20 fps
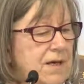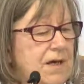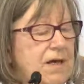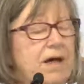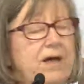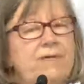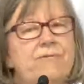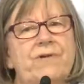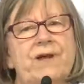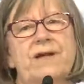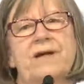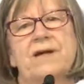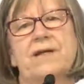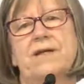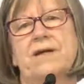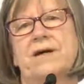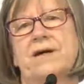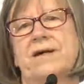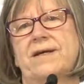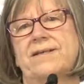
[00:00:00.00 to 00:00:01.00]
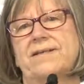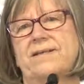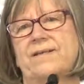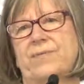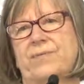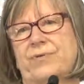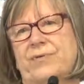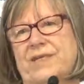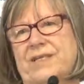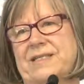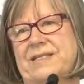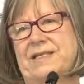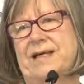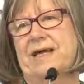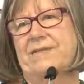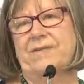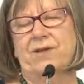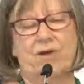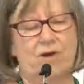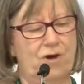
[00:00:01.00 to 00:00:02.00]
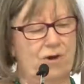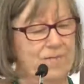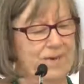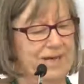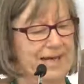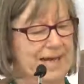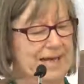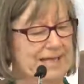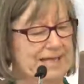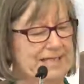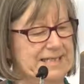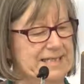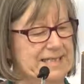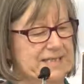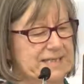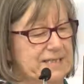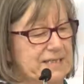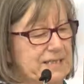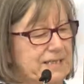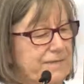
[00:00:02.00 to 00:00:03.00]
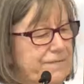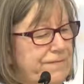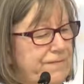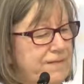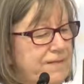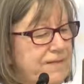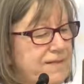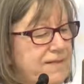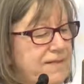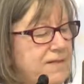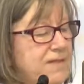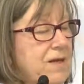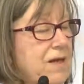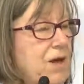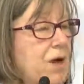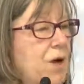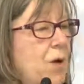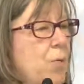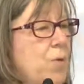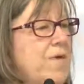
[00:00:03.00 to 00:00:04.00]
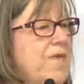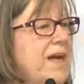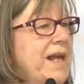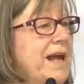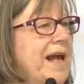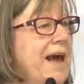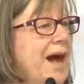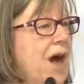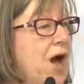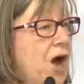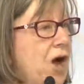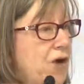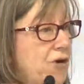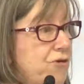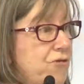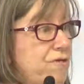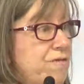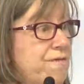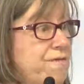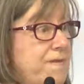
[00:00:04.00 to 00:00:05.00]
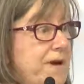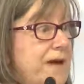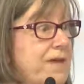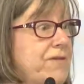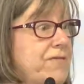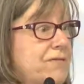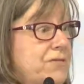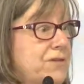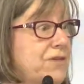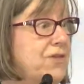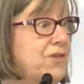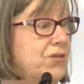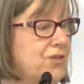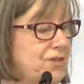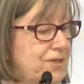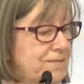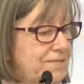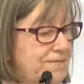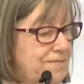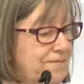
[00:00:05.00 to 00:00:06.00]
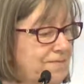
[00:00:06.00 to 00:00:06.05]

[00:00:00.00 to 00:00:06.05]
and recognise and appreciate the commonalities and differences within our own faith tradition.